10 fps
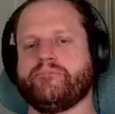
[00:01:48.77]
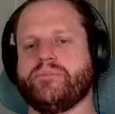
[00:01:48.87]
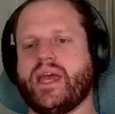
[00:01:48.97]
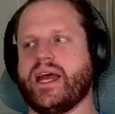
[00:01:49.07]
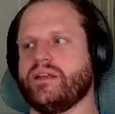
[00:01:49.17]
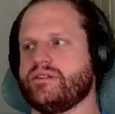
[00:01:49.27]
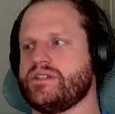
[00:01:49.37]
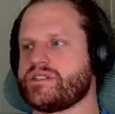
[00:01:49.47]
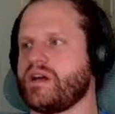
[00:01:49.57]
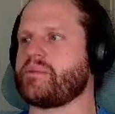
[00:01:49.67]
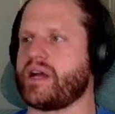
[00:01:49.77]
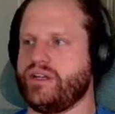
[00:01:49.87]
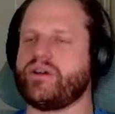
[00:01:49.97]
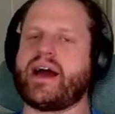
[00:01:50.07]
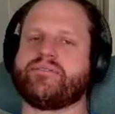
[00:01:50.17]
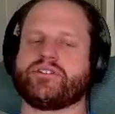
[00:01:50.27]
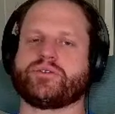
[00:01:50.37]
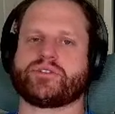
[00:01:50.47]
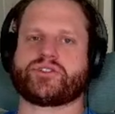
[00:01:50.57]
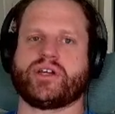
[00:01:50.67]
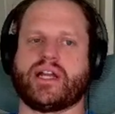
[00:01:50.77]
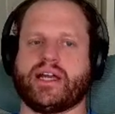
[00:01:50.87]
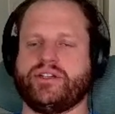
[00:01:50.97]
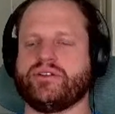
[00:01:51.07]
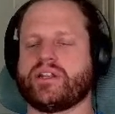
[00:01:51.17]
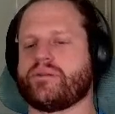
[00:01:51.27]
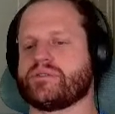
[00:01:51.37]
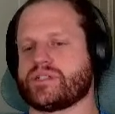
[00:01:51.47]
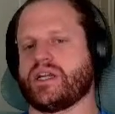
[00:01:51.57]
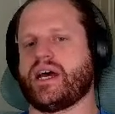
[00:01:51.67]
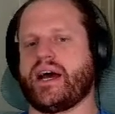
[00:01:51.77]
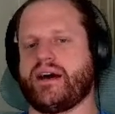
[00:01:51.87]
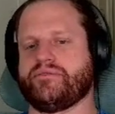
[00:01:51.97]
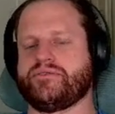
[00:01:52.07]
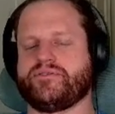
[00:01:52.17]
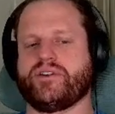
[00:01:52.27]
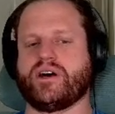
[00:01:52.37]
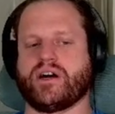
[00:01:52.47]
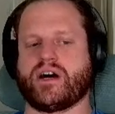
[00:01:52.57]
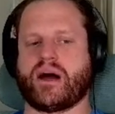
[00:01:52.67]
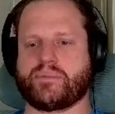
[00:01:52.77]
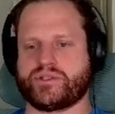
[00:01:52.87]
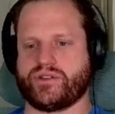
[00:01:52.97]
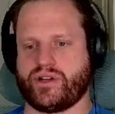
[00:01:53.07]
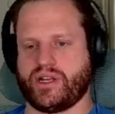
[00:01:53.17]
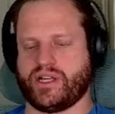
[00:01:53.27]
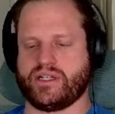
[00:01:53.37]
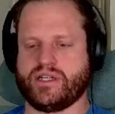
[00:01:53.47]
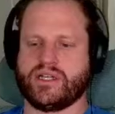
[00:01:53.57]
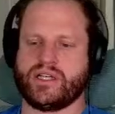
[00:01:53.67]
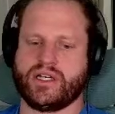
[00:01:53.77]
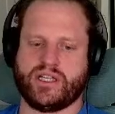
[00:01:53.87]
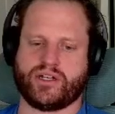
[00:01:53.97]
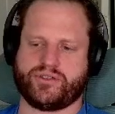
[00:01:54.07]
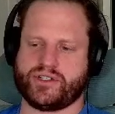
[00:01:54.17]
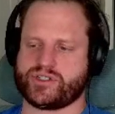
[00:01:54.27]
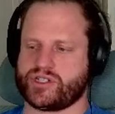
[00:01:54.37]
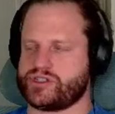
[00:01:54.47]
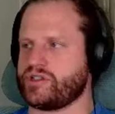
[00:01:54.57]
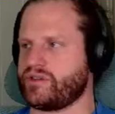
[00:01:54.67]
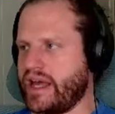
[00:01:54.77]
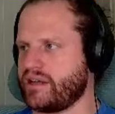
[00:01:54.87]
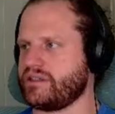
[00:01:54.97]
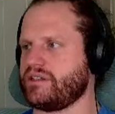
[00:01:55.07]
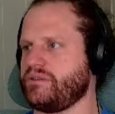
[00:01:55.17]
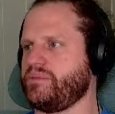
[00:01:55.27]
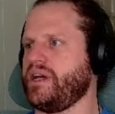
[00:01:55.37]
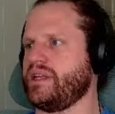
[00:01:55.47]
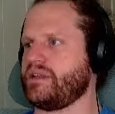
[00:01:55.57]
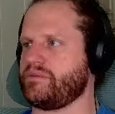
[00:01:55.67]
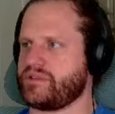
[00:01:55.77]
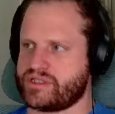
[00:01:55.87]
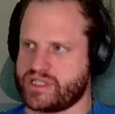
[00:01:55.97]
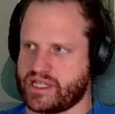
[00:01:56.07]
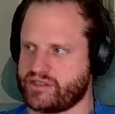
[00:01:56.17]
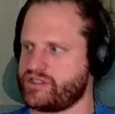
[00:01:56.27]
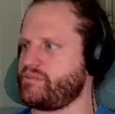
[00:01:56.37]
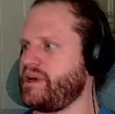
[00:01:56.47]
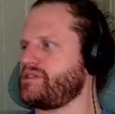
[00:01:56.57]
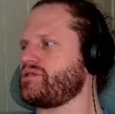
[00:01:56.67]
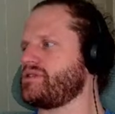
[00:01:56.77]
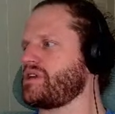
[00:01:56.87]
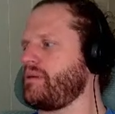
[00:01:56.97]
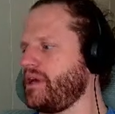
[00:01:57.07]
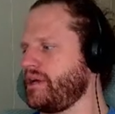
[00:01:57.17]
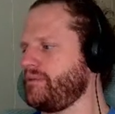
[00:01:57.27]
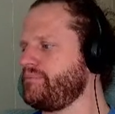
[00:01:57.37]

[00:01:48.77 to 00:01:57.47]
And this summer, I knew after the retreat, I knew that I was going to have opportunity. Things are going to slow down a little bit. The end of the semester is coming